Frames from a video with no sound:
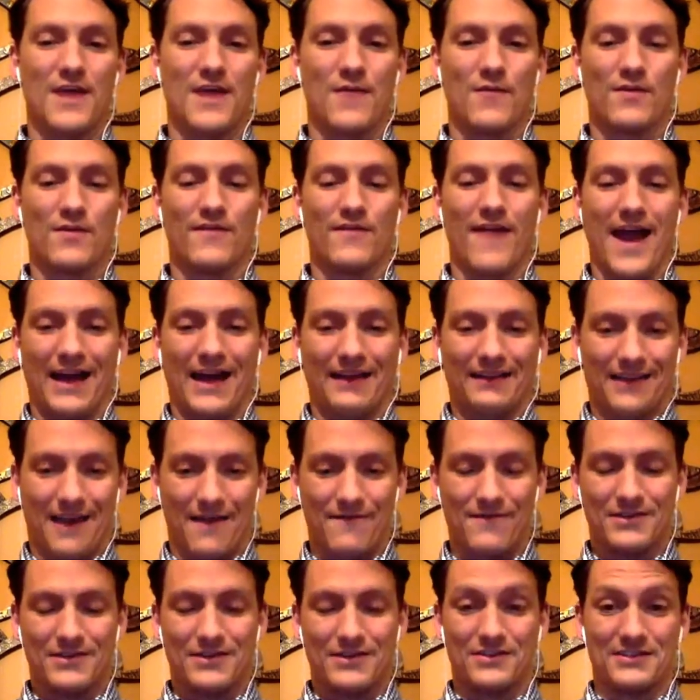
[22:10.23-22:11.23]
and we've had
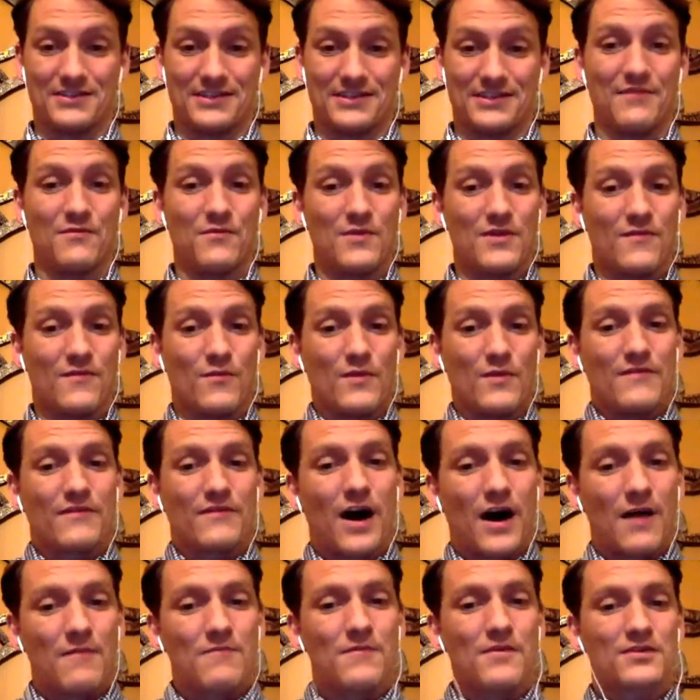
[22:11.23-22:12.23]
conversations, and then we've
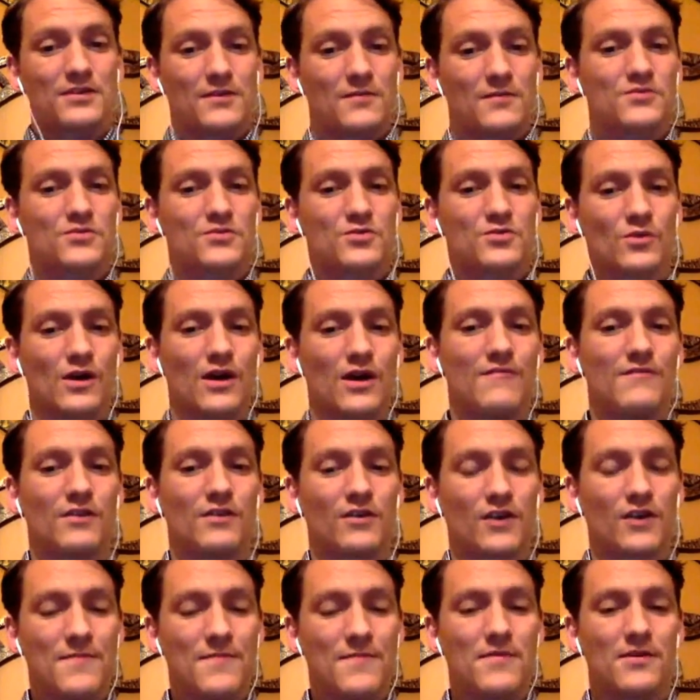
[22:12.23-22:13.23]
come to some sort of
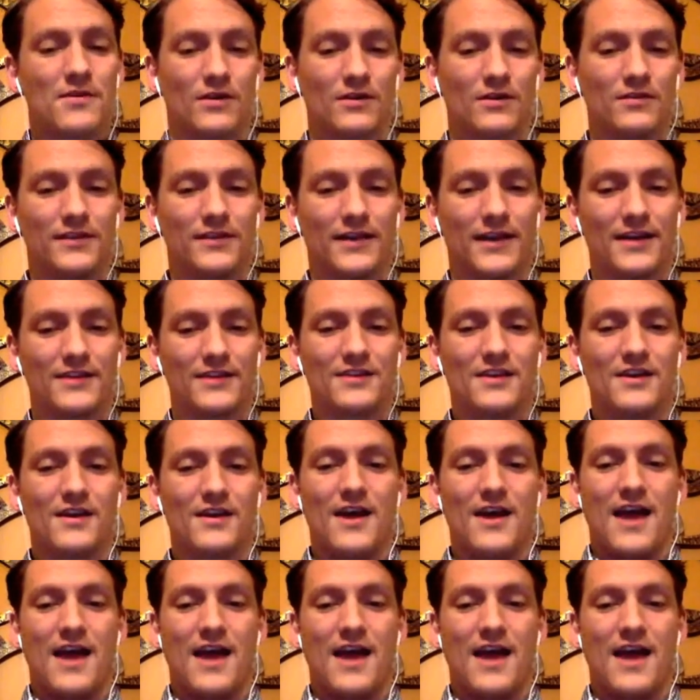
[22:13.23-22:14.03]
agreement on things.